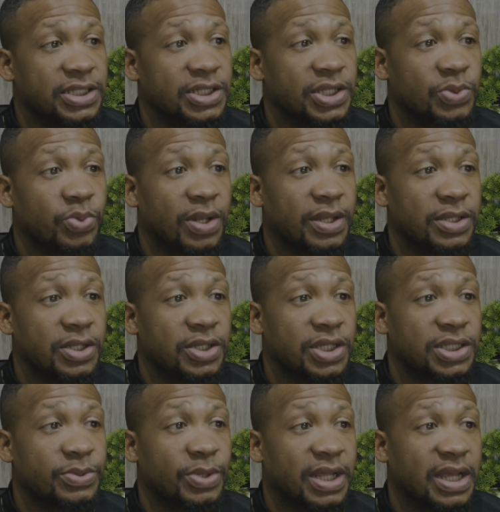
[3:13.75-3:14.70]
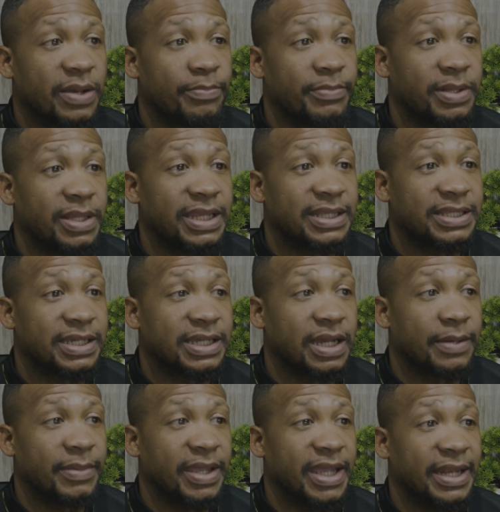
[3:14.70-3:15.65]
You just want Malik to
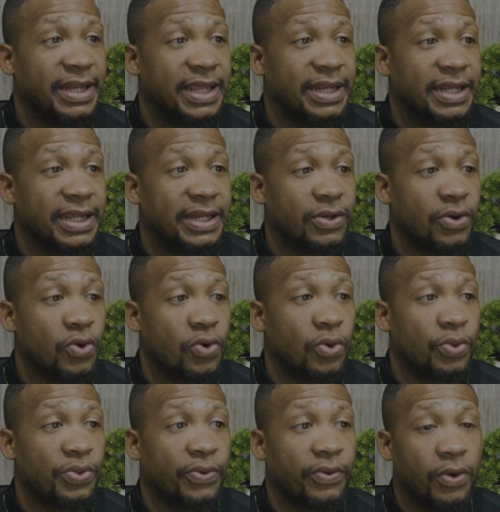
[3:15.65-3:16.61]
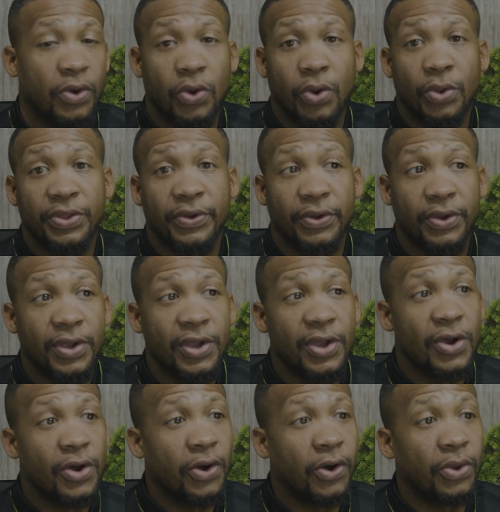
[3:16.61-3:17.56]
come in and hold
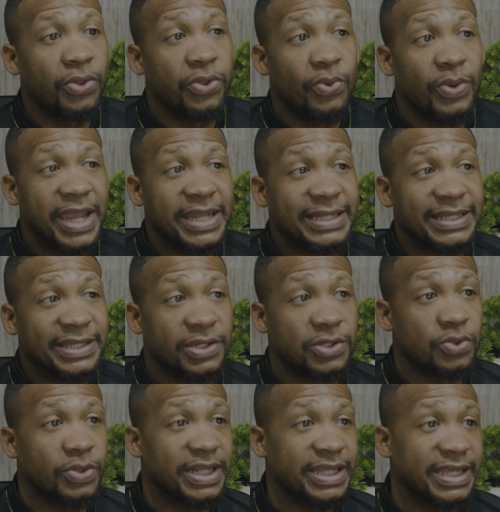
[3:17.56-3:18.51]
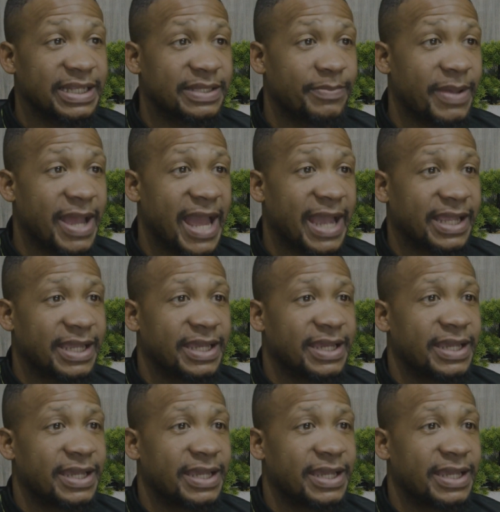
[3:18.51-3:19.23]
the weight until Quinn gets back.